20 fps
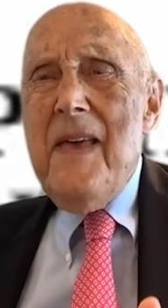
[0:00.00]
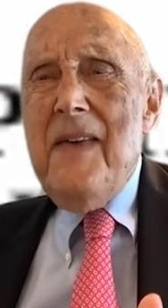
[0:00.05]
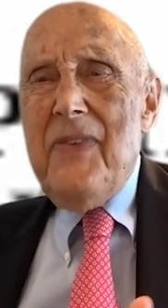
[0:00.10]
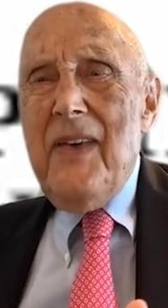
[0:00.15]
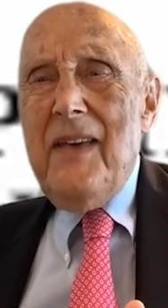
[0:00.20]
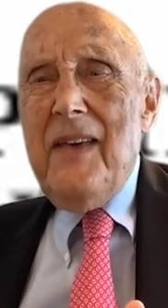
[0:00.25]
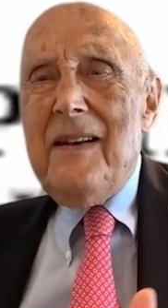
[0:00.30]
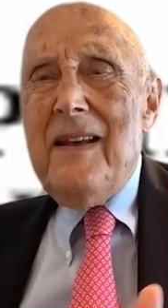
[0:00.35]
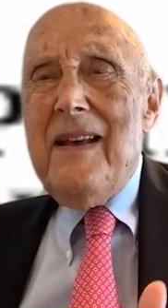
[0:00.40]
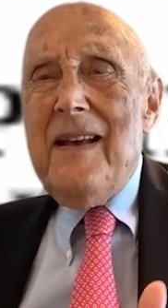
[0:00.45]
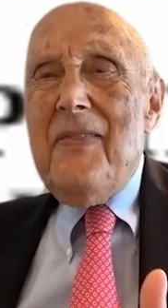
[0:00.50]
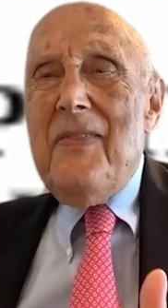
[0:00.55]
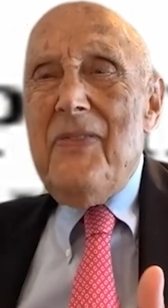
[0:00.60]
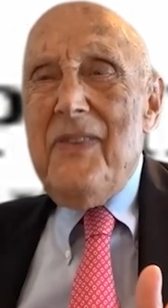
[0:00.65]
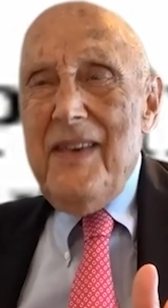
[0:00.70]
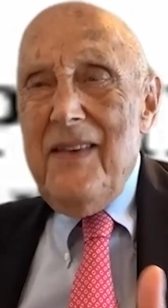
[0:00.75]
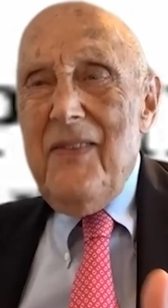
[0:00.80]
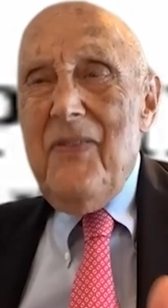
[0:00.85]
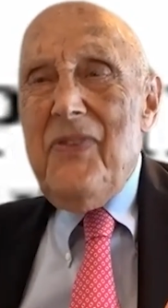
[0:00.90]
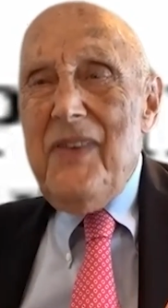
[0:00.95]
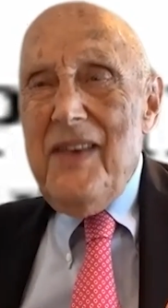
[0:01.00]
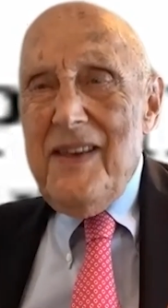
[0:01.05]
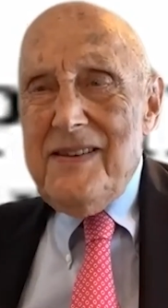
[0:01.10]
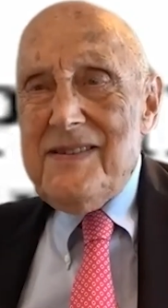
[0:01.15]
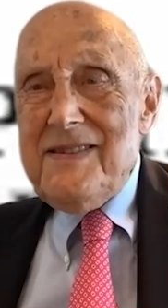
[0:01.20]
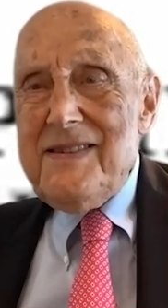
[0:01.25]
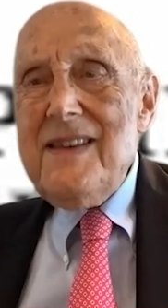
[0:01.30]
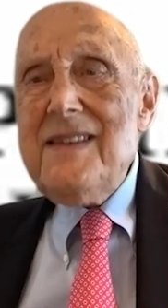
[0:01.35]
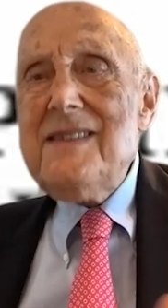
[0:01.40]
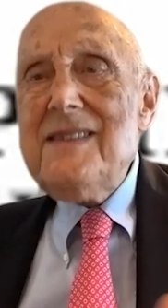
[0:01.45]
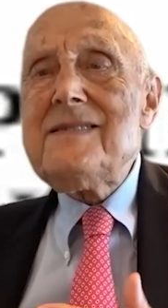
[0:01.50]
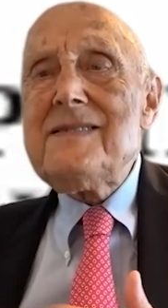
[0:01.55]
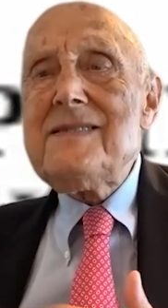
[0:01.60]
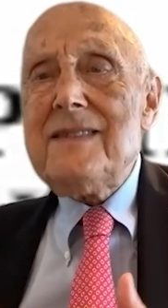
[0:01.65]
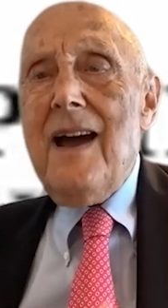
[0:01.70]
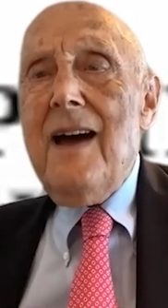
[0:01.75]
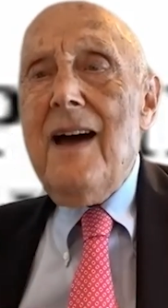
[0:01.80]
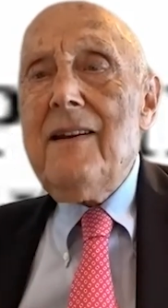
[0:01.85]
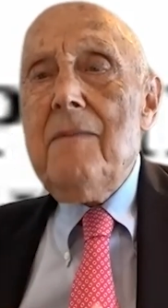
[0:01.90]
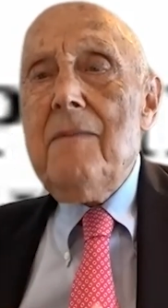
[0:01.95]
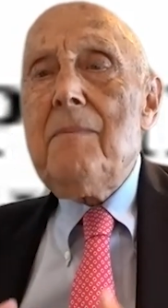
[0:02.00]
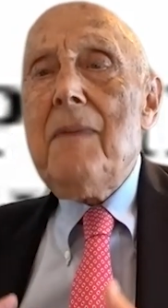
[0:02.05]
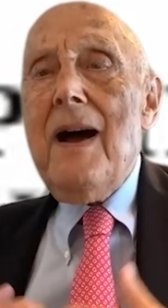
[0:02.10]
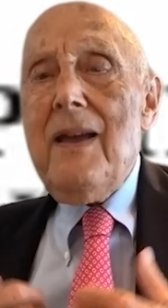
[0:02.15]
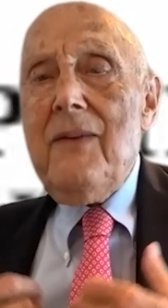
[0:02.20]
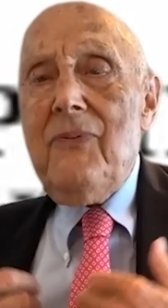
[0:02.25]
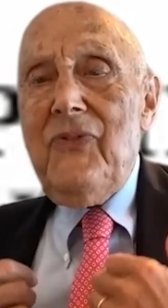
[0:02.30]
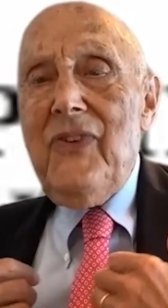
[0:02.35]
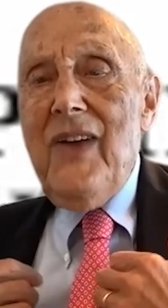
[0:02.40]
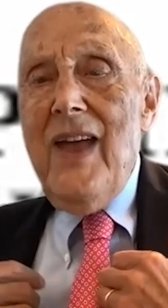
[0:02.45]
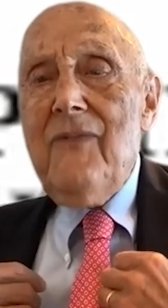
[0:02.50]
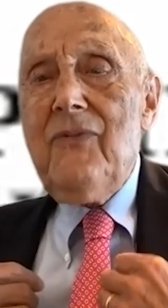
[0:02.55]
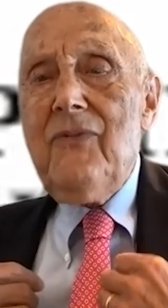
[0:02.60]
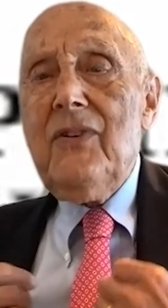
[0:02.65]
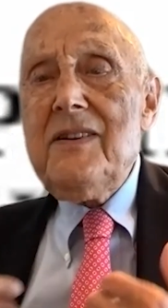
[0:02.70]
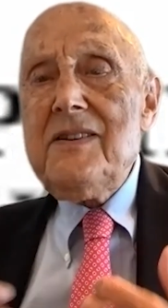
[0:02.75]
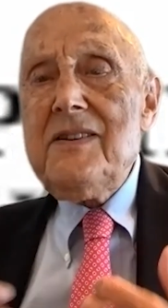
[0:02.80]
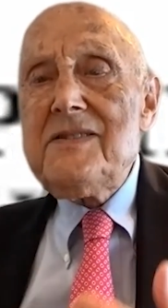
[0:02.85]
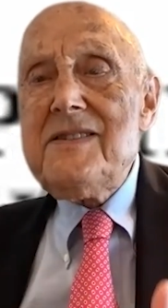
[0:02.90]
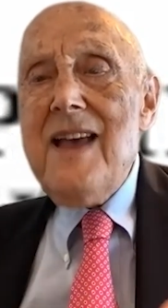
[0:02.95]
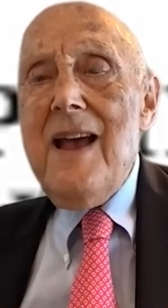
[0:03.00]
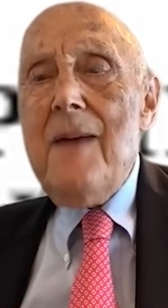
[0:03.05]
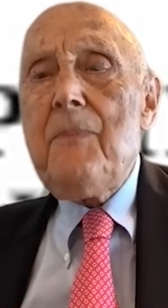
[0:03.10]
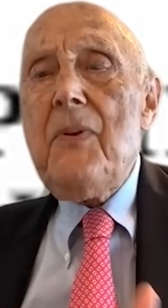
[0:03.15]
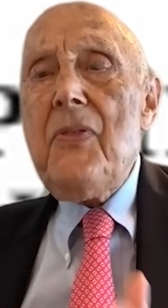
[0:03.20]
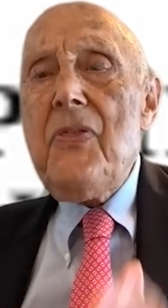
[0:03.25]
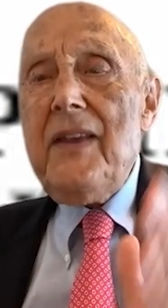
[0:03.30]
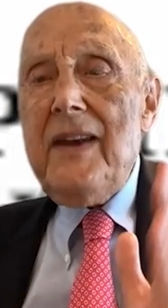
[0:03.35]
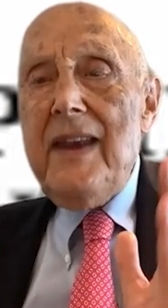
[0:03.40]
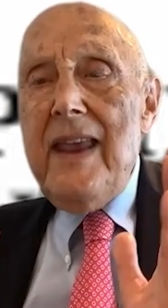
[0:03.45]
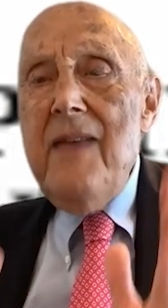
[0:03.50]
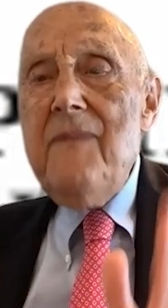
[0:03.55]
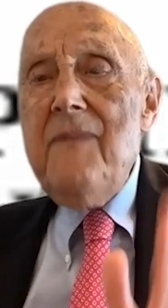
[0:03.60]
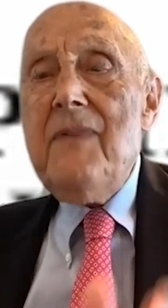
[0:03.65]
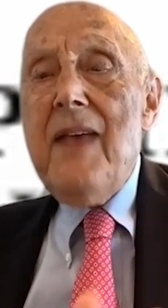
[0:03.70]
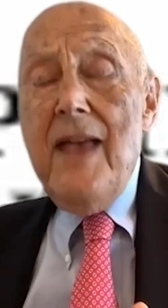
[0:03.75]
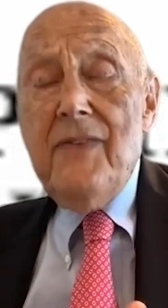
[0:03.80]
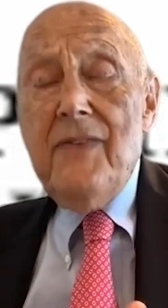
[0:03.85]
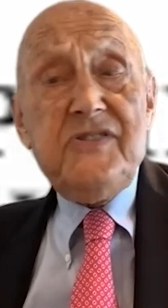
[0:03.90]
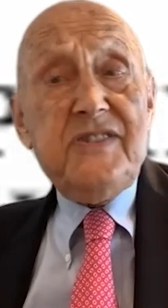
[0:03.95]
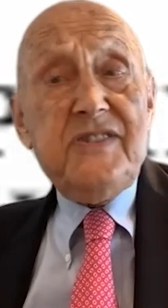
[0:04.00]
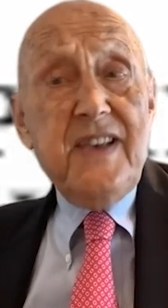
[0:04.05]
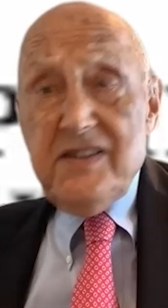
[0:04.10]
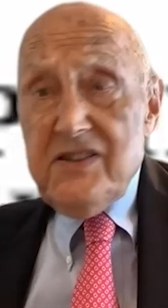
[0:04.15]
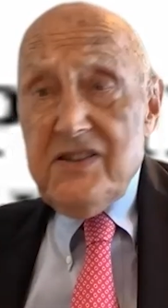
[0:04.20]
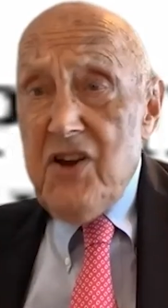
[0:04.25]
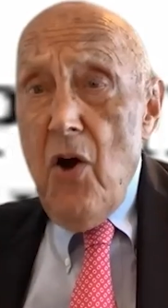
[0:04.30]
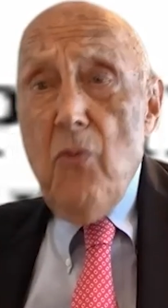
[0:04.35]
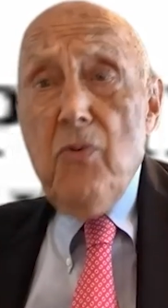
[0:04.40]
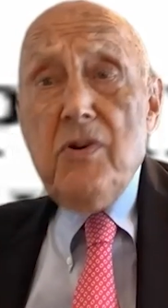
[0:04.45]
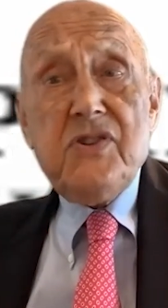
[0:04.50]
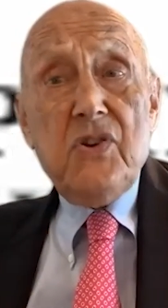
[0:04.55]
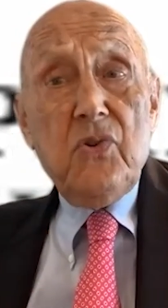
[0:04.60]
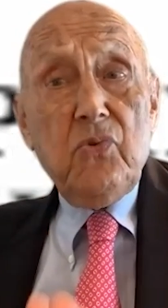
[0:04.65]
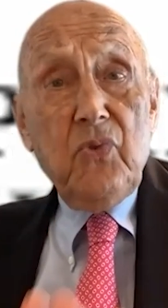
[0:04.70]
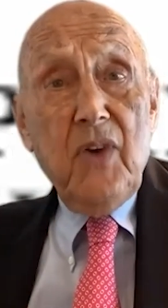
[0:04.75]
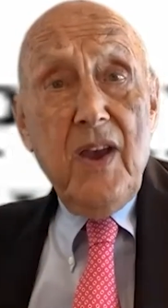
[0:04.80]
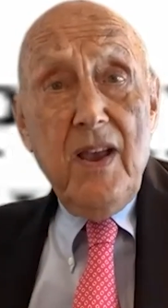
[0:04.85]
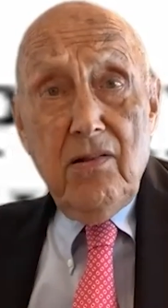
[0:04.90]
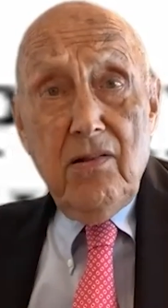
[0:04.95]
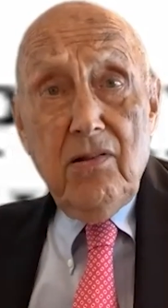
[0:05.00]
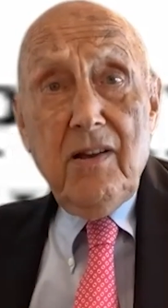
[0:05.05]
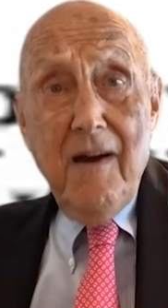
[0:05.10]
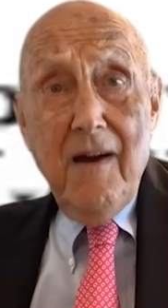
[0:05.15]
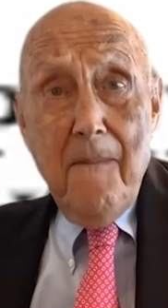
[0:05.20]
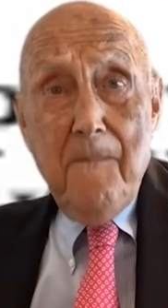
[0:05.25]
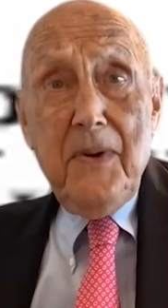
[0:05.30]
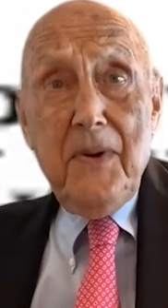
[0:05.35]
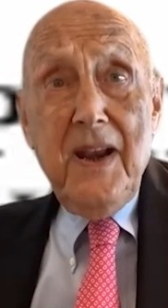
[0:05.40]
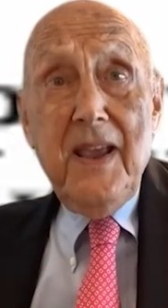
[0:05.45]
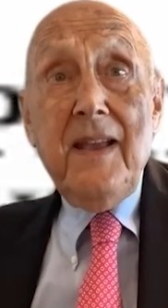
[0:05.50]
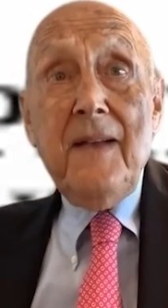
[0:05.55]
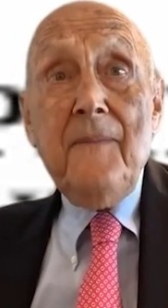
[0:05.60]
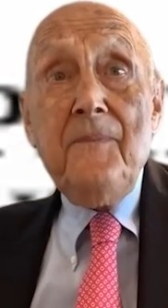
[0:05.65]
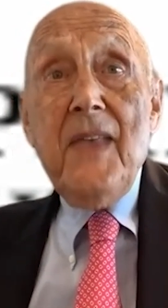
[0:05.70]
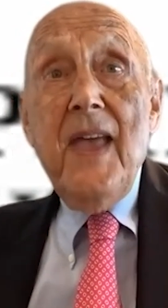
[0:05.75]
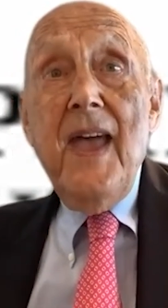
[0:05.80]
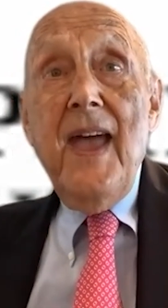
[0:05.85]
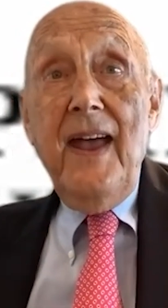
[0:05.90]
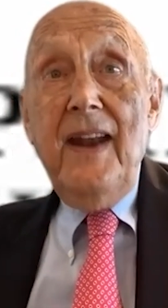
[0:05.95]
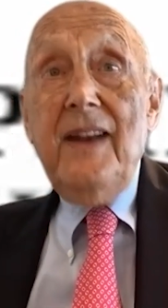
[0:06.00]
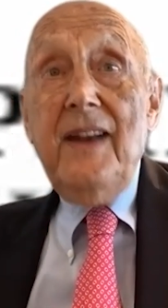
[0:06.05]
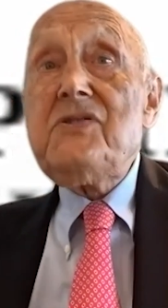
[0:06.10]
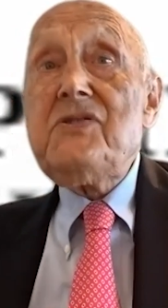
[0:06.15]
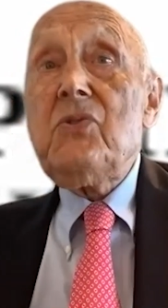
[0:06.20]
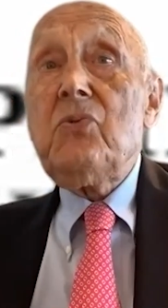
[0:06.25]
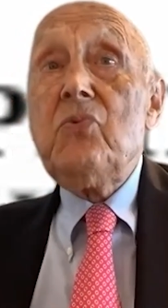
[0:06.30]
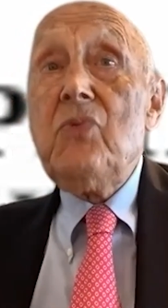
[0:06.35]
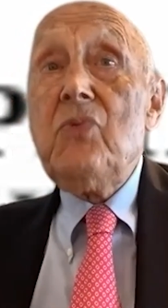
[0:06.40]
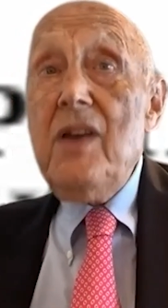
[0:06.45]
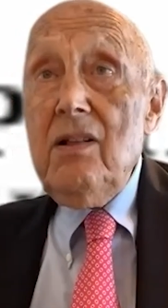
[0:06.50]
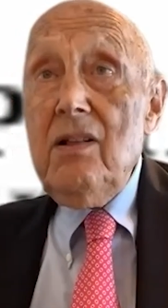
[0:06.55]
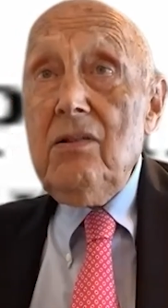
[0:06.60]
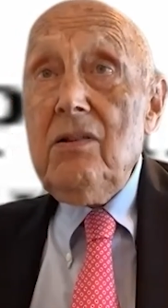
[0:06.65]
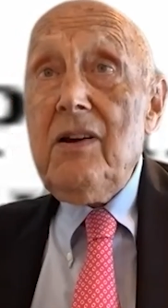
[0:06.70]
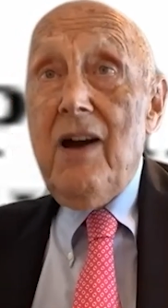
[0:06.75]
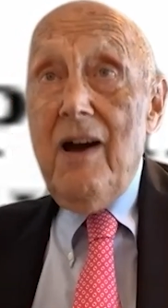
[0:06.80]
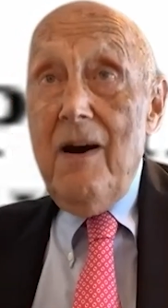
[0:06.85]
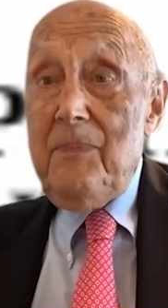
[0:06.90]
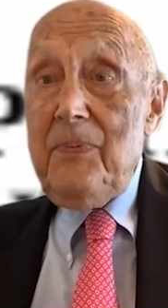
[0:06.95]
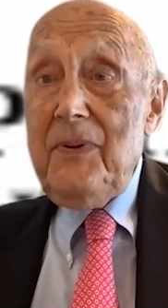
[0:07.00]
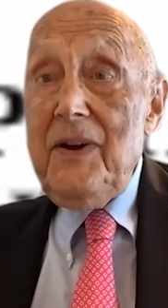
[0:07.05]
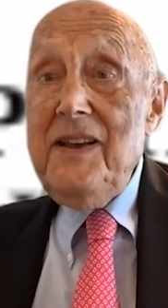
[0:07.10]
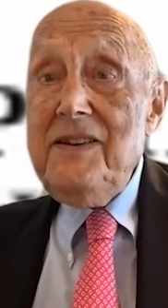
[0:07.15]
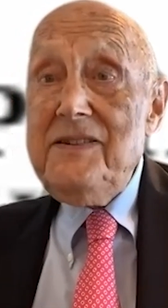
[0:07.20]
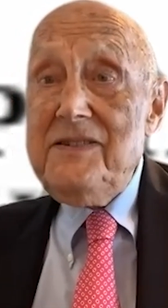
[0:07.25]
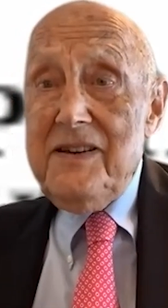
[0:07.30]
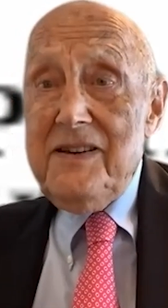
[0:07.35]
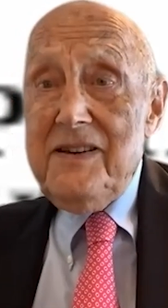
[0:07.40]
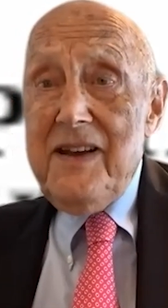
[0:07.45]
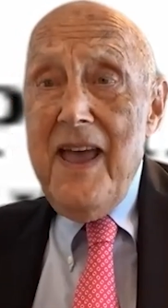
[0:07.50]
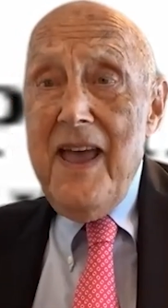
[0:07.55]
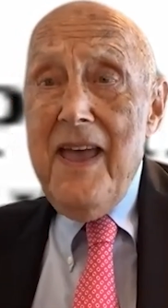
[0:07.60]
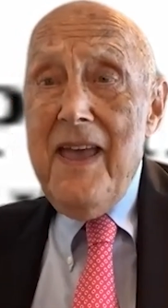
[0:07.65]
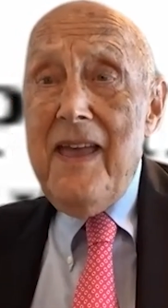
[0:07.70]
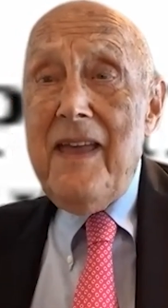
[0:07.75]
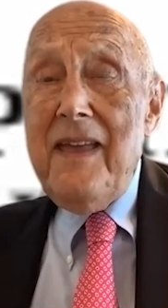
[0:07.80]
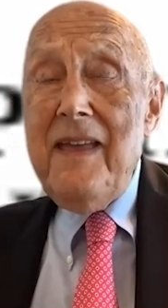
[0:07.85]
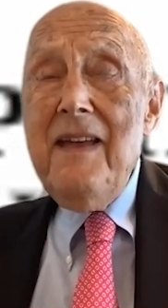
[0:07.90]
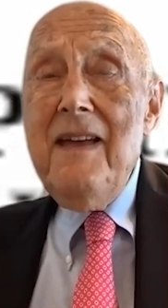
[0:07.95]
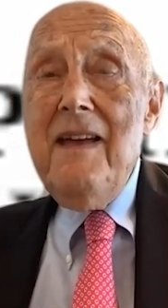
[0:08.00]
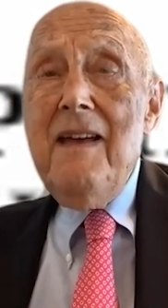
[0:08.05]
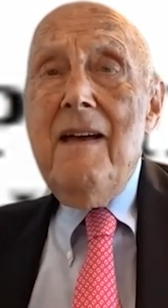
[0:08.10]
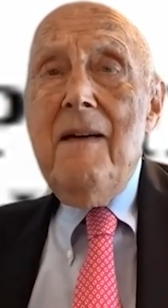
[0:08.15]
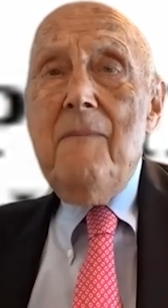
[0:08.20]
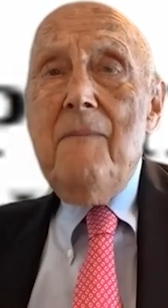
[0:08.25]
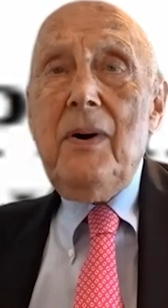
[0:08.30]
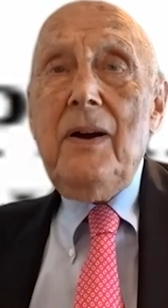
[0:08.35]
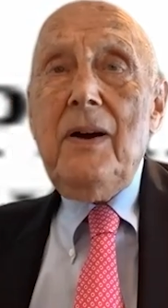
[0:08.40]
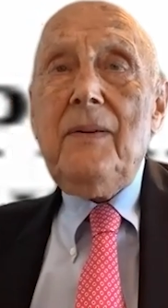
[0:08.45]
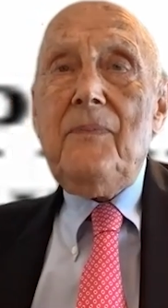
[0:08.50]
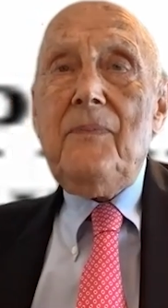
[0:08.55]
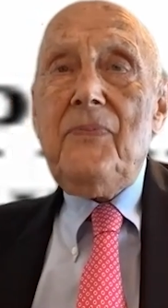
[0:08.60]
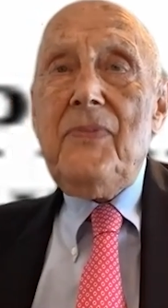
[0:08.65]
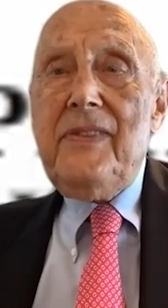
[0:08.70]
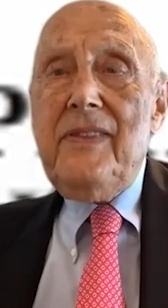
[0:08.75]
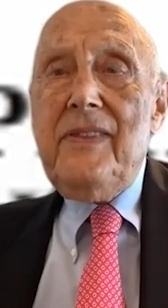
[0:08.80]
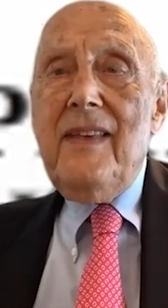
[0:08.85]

that th this is kind of my favorite example, that even, and Cisco was a real company, and it's a real company today, but